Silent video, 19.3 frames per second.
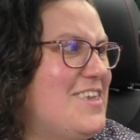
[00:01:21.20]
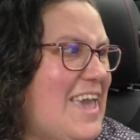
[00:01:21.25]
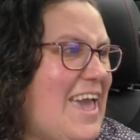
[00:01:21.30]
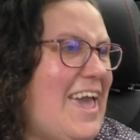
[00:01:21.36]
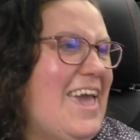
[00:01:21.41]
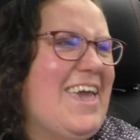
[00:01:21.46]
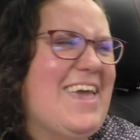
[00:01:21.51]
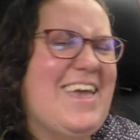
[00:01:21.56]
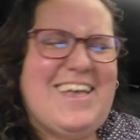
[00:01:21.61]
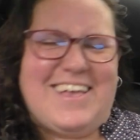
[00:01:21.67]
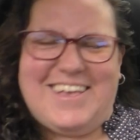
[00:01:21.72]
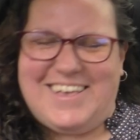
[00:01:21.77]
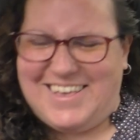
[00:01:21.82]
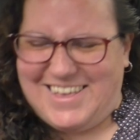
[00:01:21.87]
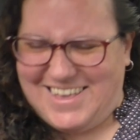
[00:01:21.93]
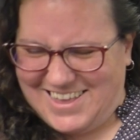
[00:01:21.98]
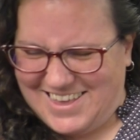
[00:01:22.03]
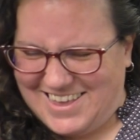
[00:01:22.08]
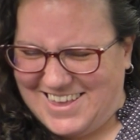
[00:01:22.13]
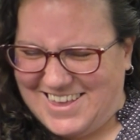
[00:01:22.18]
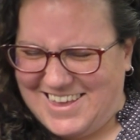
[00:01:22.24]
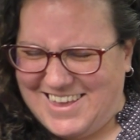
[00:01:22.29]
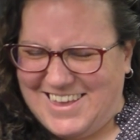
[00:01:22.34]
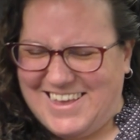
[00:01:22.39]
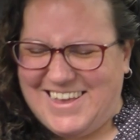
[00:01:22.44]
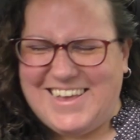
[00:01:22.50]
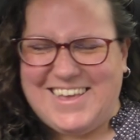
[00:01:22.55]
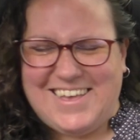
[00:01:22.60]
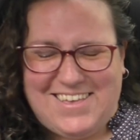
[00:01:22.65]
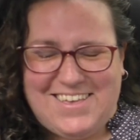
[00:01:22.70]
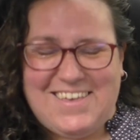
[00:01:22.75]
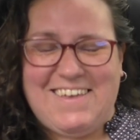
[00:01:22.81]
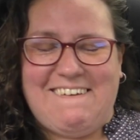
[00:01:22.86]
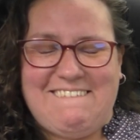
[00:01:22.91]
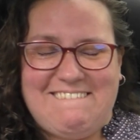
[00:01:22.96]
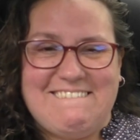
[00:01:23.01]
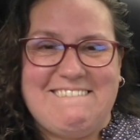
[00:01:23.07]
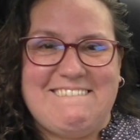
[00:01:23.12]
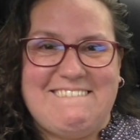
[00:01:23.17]

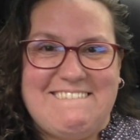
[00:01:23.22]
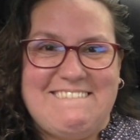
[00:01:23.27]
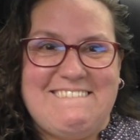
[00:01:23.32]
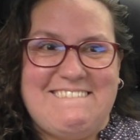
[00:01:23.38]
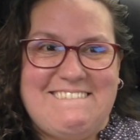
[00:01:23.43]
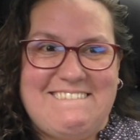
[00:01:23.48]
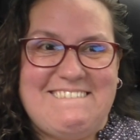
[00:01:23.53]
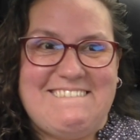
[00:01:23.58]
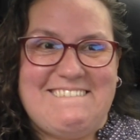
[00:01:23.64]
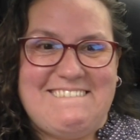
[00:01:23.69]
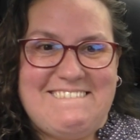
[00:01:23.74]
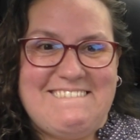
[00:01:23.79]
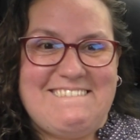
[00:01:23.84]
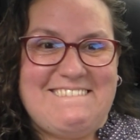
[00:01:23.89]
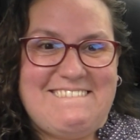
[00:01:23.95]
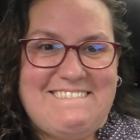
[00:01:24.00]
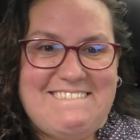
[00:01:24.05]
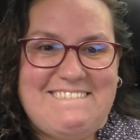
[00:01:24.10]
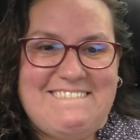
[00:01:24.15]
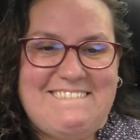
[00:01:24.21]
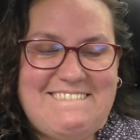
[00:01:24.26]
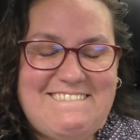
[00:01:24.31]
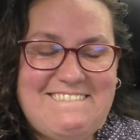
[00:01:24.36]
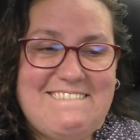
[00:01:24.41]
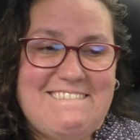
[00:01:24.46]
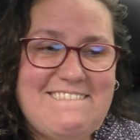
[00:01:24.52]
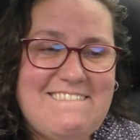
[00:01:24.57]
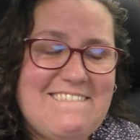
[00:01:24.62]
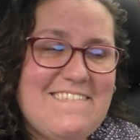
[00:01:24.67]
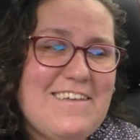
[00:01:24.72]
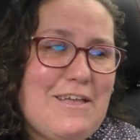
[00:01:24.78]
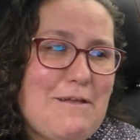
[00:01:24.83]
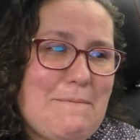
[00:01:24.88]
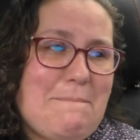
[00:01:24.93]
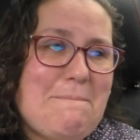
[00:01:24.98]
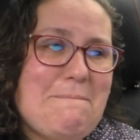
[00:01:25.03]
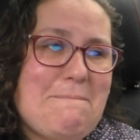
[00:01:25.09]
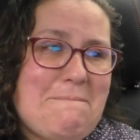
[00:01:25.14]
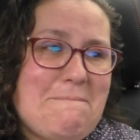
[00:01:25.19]

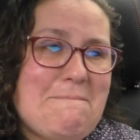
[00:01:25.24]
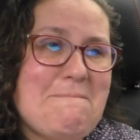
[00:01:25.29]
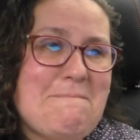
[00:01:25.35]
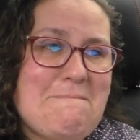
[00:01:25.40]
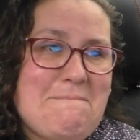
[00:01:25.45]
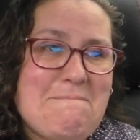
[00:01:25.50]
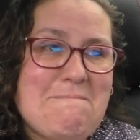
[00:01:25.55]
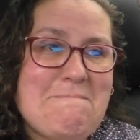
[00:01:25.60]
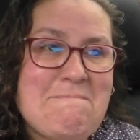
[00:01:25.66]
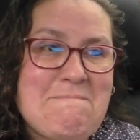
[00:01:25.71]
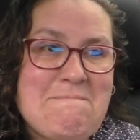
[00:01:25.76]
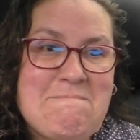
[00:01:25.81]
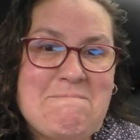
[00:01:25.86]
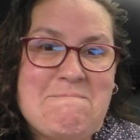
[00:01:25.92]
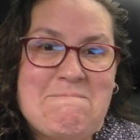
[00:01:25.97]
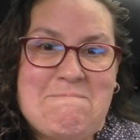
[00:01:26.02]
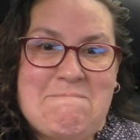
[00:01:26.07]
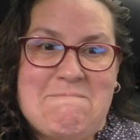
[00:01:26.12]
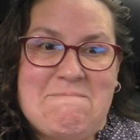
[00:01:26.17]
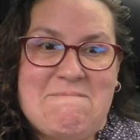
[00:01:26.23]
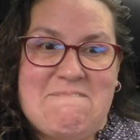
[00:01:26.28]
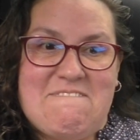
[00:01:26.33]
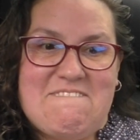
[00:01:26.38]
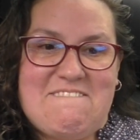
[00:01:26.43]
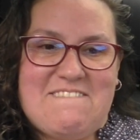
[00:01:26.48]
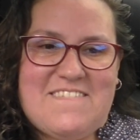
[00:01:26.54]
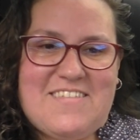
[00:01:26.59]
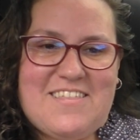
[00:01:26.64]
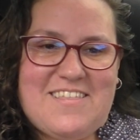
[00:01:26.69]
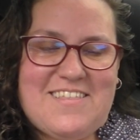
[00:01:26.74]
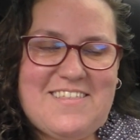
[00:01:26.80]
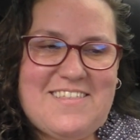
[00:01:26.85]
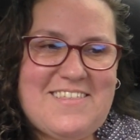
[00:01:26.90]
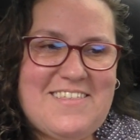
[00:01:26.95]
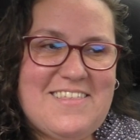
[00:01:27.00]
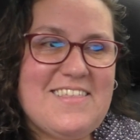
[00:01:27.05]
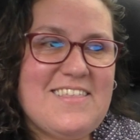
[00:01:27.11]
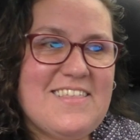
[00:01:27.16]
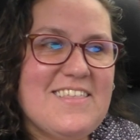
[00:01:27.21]

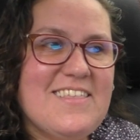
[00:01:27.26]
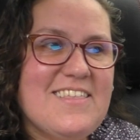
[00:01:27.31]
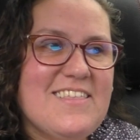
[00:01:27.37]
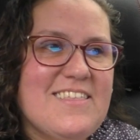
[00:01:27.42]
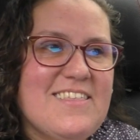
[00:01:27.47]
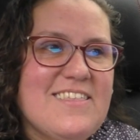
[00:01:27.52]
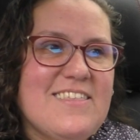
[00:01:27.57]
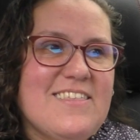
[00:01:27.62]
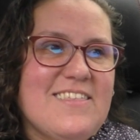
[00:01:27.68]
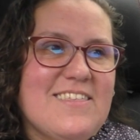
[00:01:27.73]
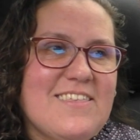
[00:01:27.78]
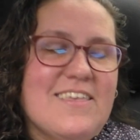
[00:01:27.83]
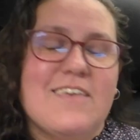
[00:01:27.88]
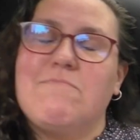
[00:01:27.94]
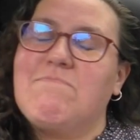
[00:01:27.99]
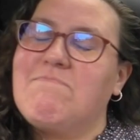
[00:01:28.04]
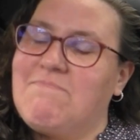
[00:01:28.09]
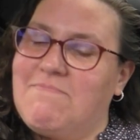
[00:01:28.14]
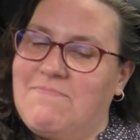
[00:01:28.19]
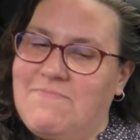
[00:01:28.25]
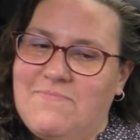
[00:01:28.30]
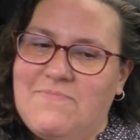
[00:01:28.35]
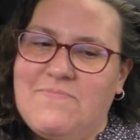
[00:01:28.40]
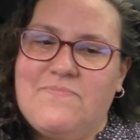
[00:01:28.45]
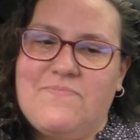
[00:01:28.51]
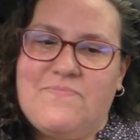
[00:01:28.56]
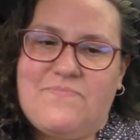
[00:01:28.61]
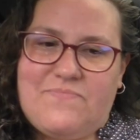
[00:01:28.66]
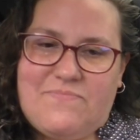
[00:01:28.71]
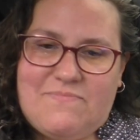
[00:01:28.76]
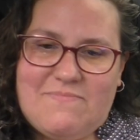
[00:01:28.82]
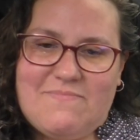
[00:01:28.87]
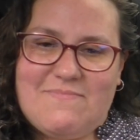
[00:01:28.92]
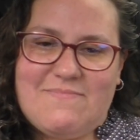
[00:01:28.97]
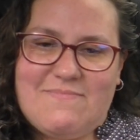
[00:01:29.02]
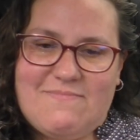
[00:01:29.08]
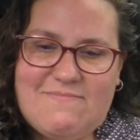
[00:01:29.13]
The person shown says nothing.